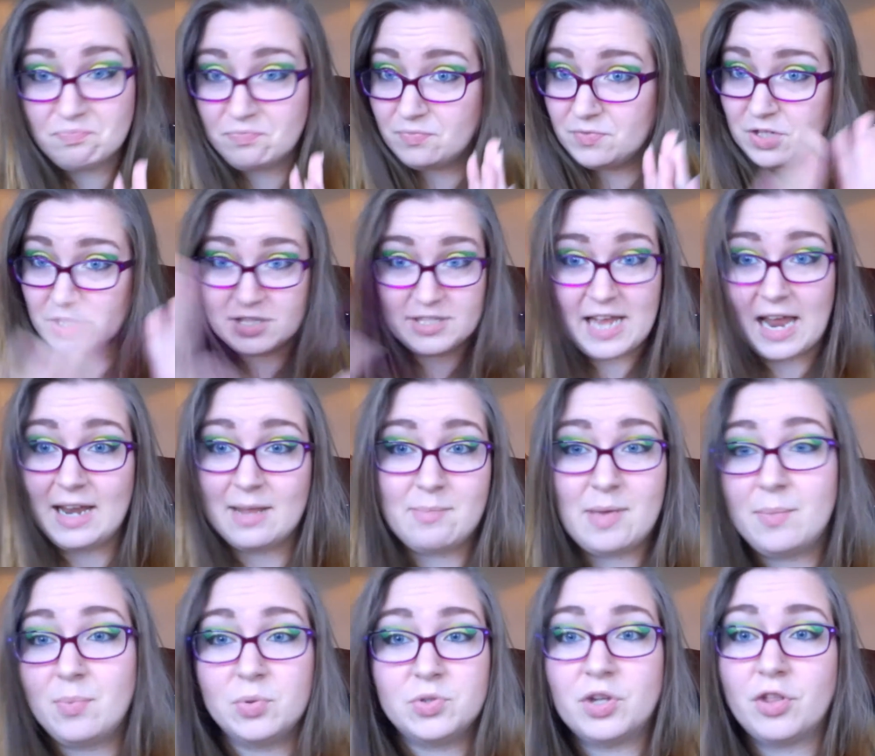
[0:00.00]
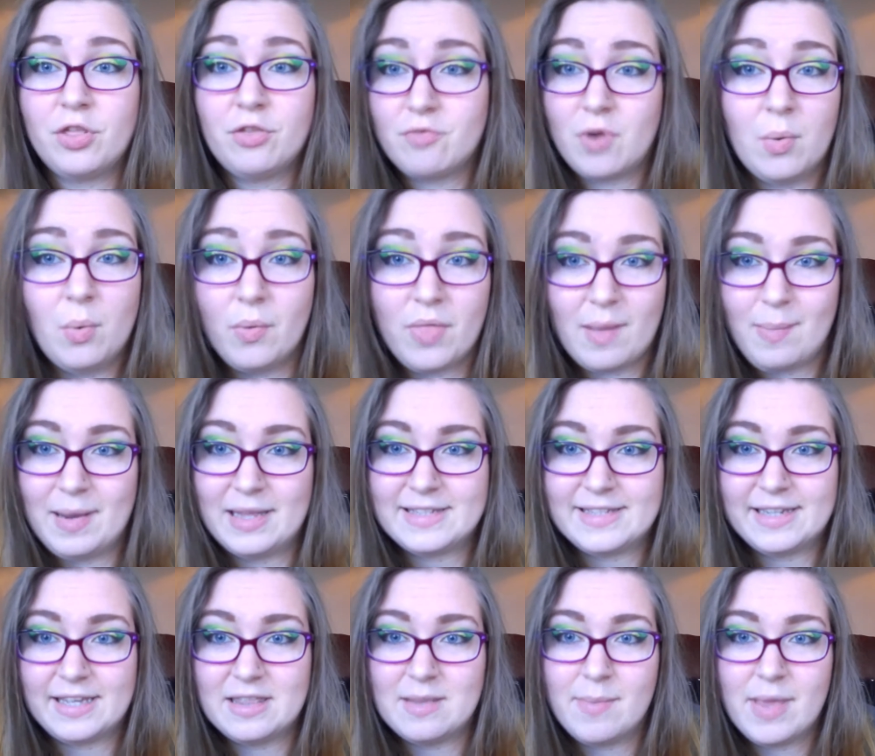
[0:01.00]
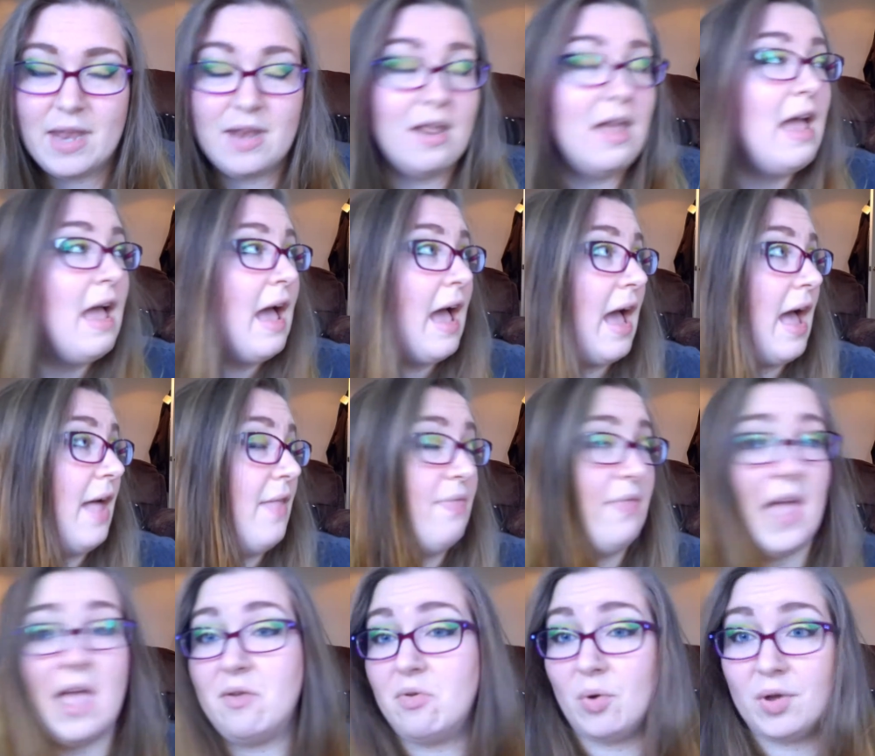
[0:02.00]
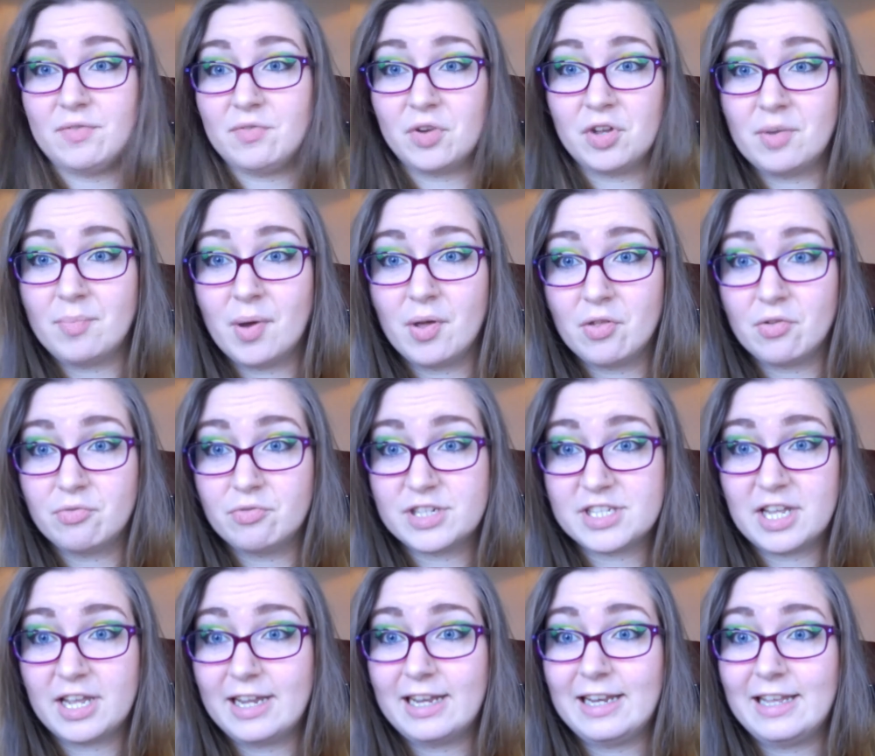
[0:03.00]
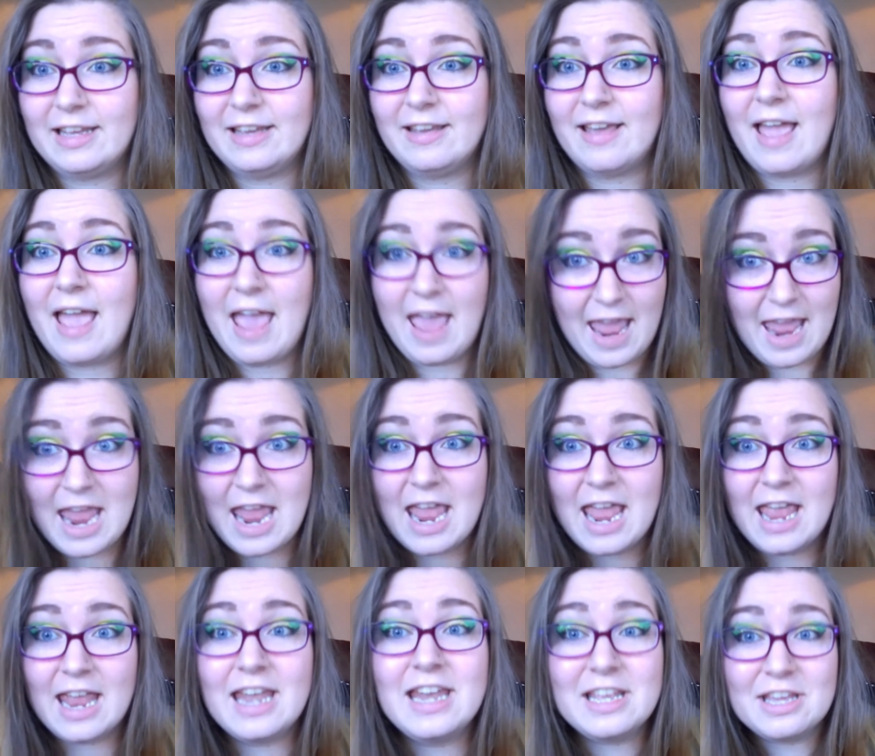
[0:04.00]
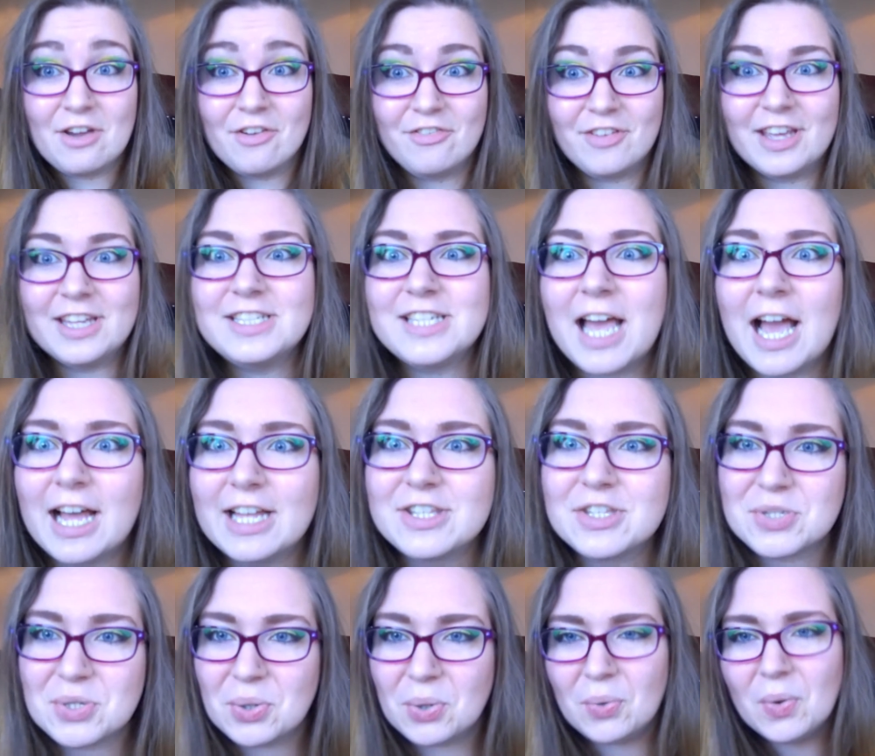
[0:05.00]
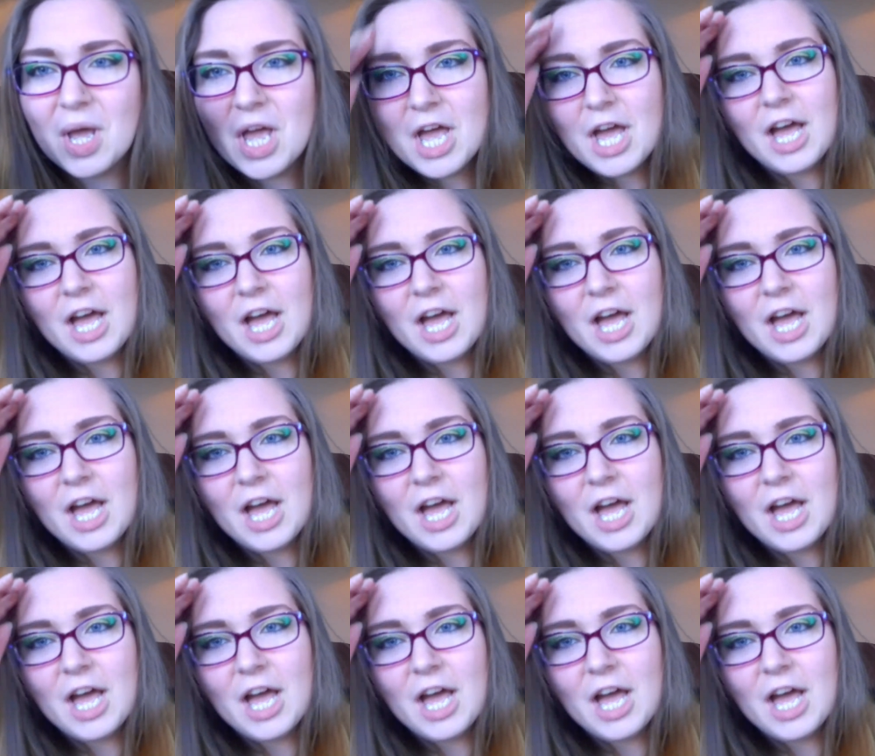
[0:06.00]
just telling people to throw all their plastic in the bin, and they're not even going to bother recycling any of it at all.